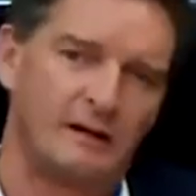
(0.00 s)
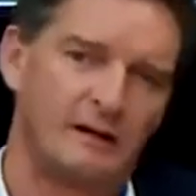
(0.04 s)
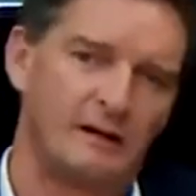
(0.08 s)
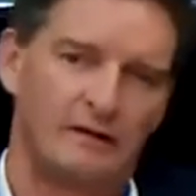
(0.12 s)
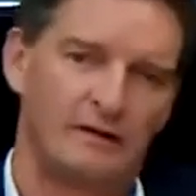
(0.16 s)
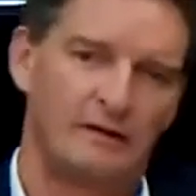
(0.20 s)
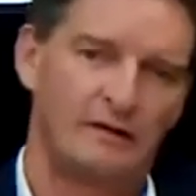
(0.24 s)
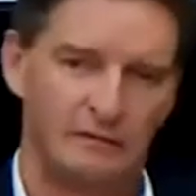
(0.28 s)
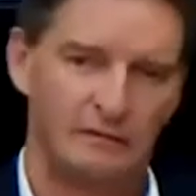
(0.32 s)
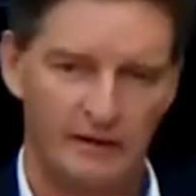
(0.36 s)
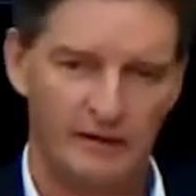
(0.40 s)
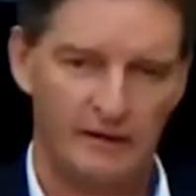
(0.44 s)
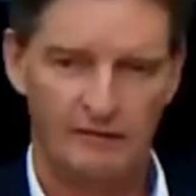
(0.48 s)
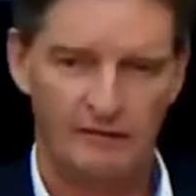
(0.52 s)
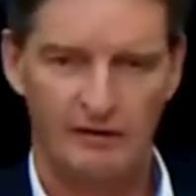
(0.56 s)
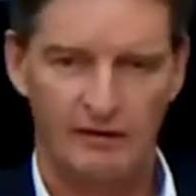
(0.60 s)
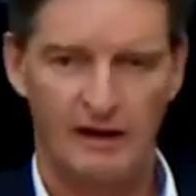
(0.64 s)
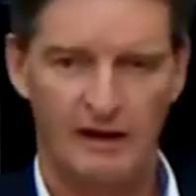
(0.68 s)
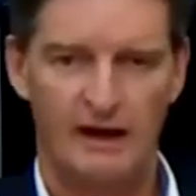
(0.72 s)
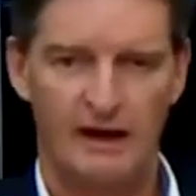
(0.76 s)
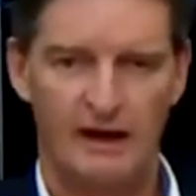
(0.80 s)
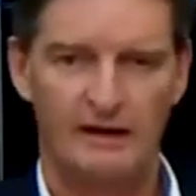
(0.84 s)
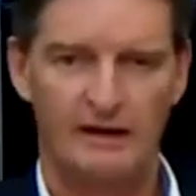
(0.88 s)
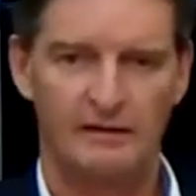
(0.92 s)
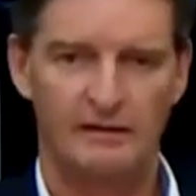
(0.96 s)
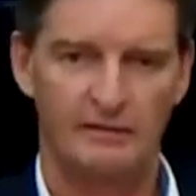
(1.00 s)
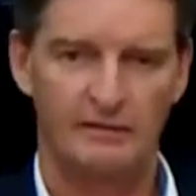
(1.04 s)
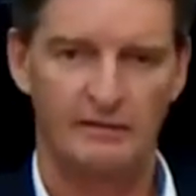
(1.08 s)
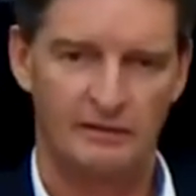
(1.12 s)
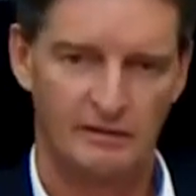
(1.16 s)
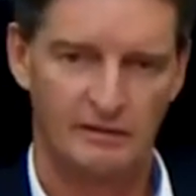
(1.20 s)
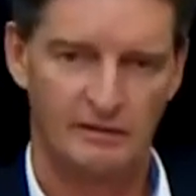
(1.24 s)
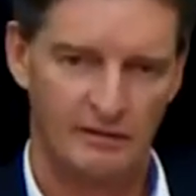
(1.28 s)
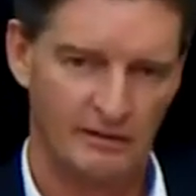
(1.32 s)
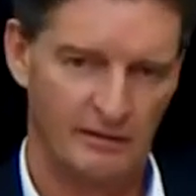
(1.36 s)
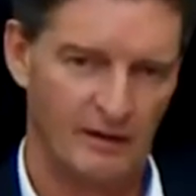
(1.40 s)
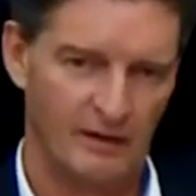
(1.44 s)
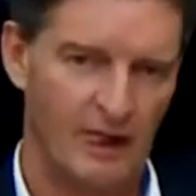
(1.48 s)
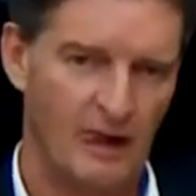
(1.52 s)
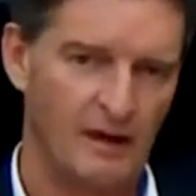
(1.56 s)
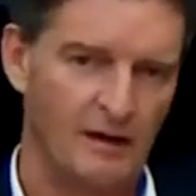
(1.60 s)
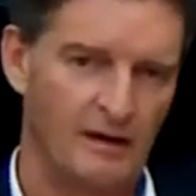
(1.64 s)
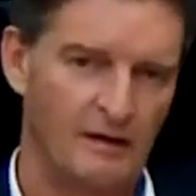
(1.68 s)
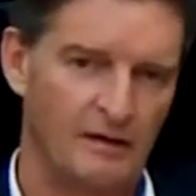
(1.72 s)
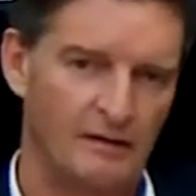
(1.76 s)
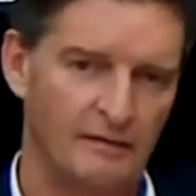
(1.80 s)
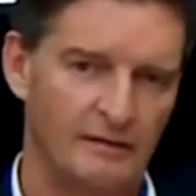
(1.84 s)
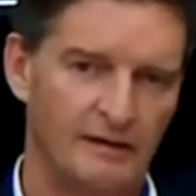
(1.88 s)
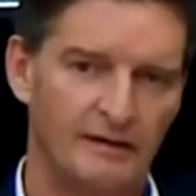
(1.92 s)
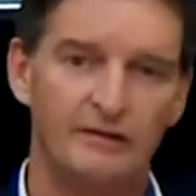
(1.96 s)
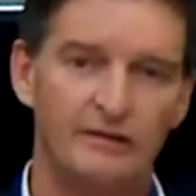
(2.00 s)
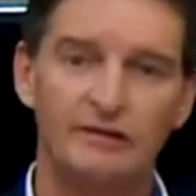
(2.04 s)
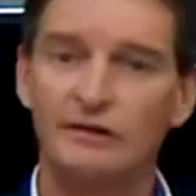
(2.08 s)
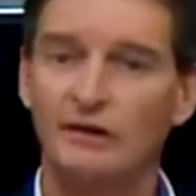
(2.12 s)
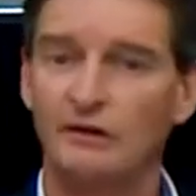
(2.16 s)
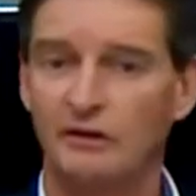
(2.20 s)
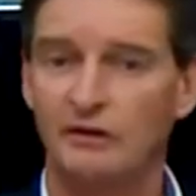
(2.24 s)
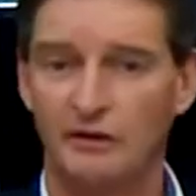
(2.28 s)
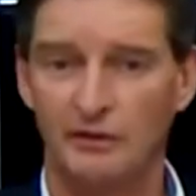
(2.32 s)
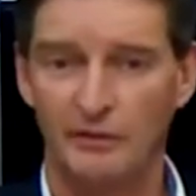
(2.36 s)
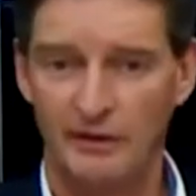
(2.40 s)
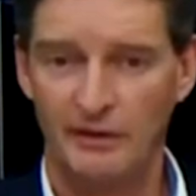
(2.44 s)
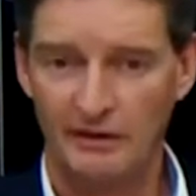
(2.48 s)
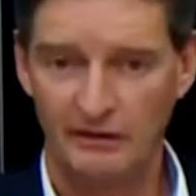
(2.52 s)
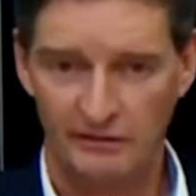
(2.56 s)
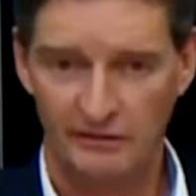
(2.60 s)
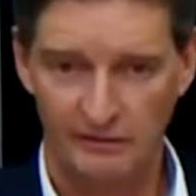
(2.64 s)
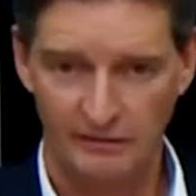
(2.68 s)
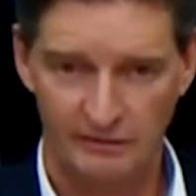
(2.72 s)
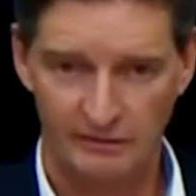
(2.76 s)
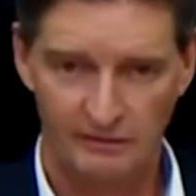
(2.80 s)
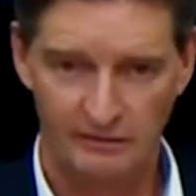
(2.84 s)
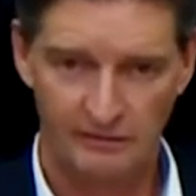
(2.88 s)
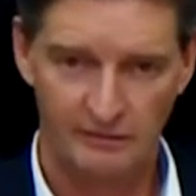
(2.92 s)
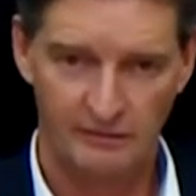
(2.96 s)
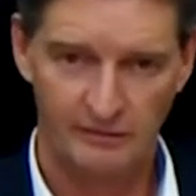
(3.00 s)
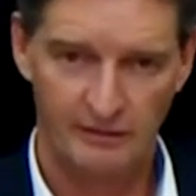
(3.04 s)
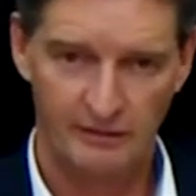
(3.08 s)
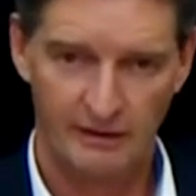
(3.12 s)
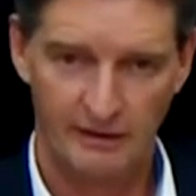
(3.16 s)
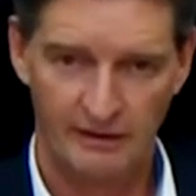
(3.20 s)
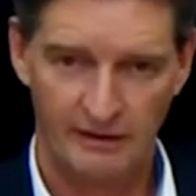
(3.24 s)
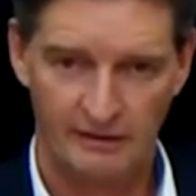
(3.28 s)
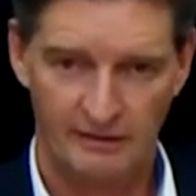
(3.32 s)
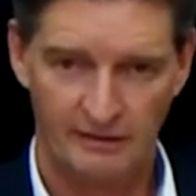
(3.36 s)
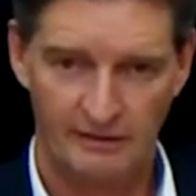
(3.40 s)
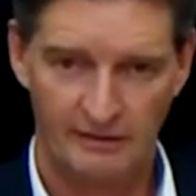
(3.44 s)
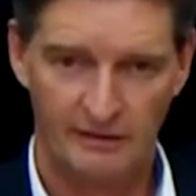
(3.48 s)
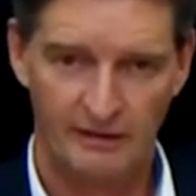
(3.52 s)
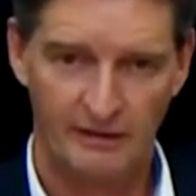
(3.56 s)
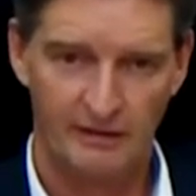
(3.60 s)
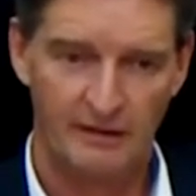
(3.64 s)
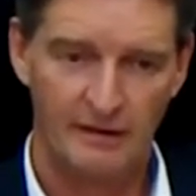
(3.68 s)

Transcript: that it should have a higher return. That's not a reason, right?